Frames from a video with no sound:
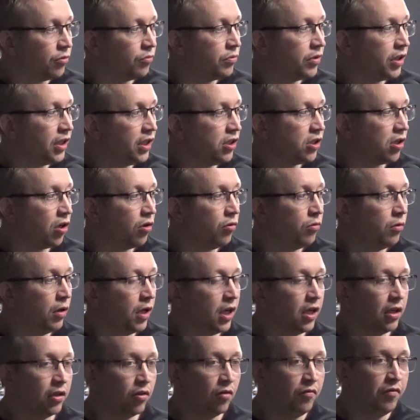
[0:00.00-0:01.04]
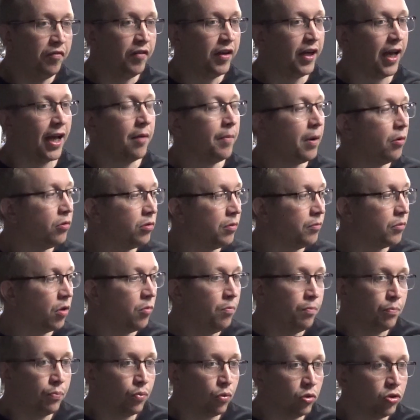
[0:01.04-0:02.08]
Don't they? So don't forget about them,
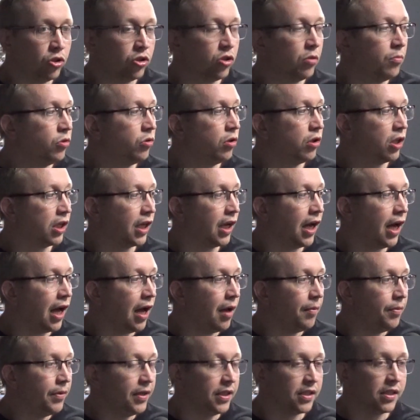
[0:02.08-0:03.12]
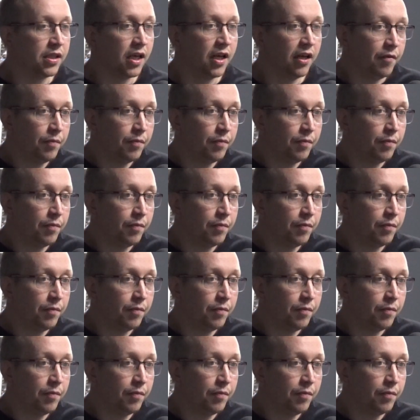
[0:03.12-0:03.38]
don't brush them under the carpet.